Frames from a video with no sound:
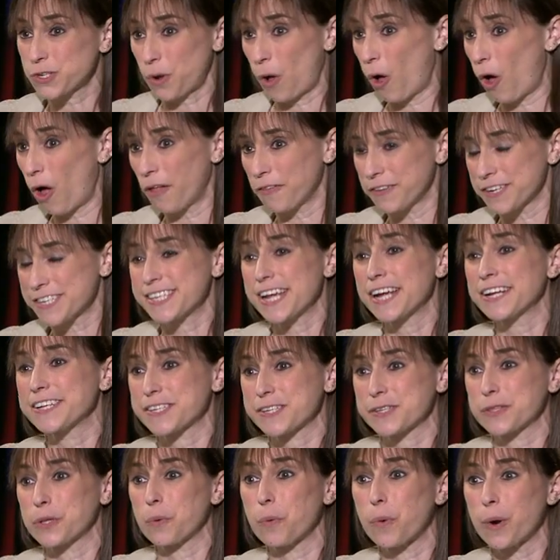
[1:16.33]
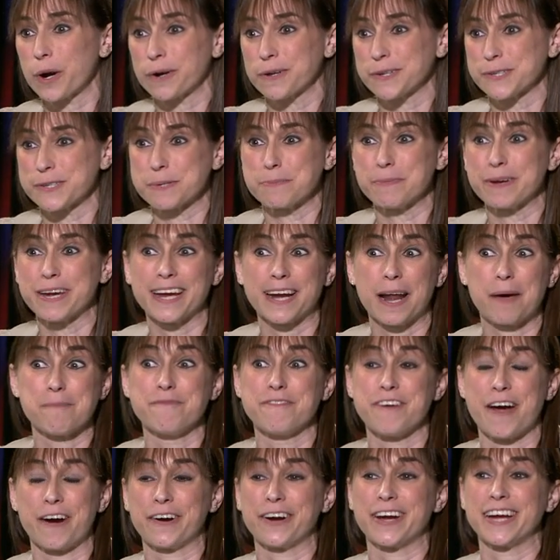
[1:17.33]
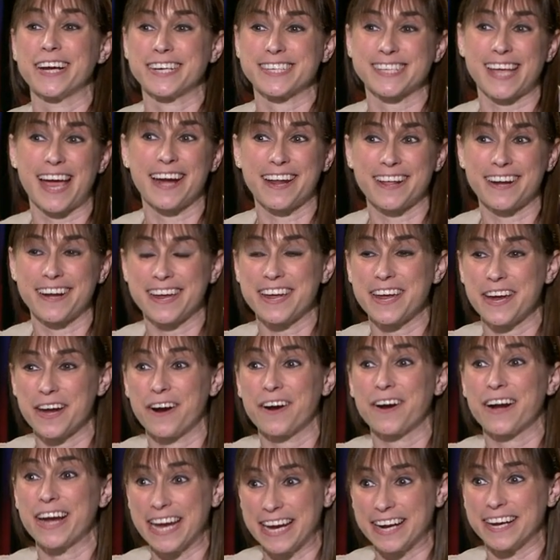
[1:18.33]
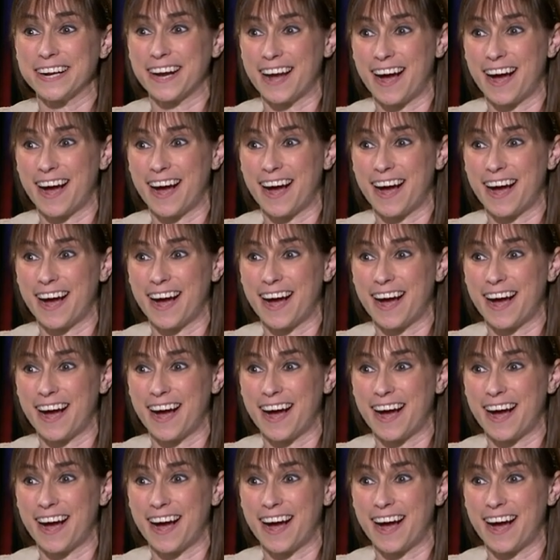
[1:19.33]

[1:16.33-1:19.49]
all the sense in the world to me. And I'm very excited to hear in